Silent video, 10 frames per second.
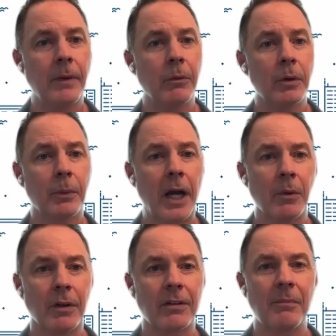and with
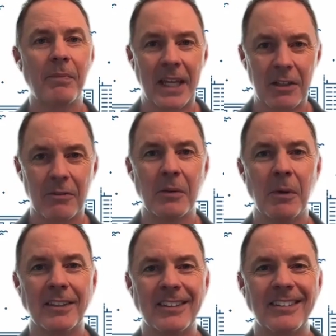Brightworks. Thank you very much.